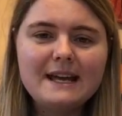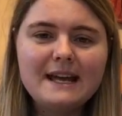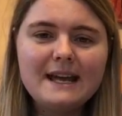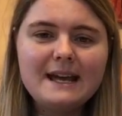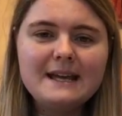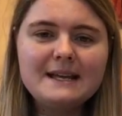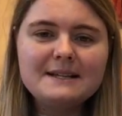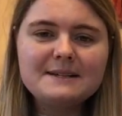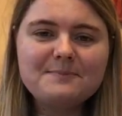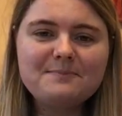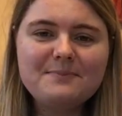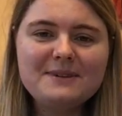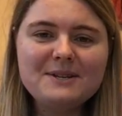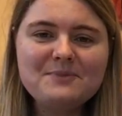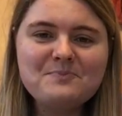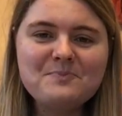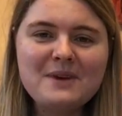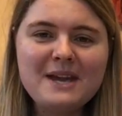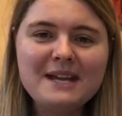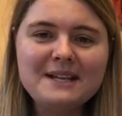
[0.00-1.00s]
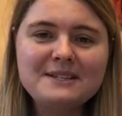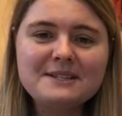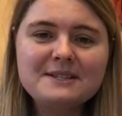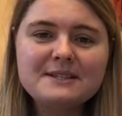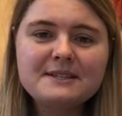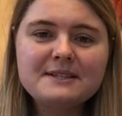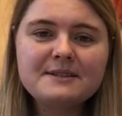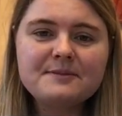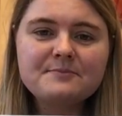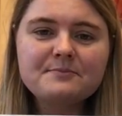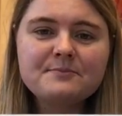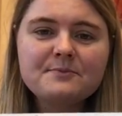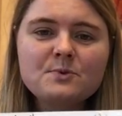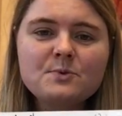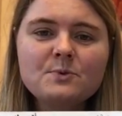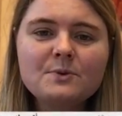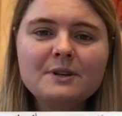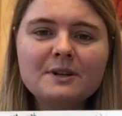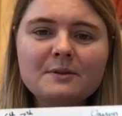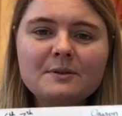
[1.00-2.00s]
it's been made
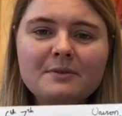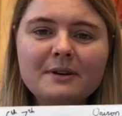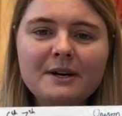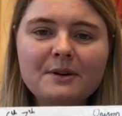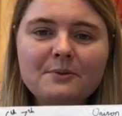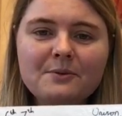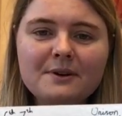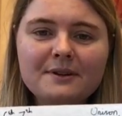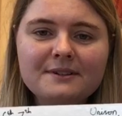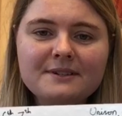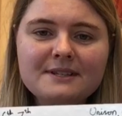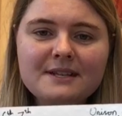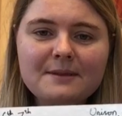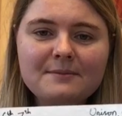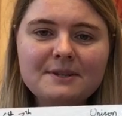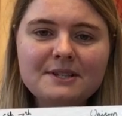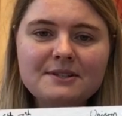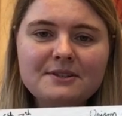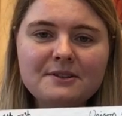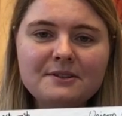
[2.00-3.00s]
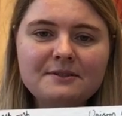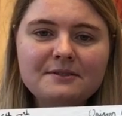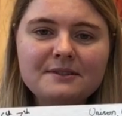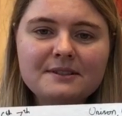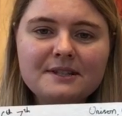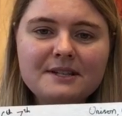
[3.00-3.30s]
smaller by one semitone.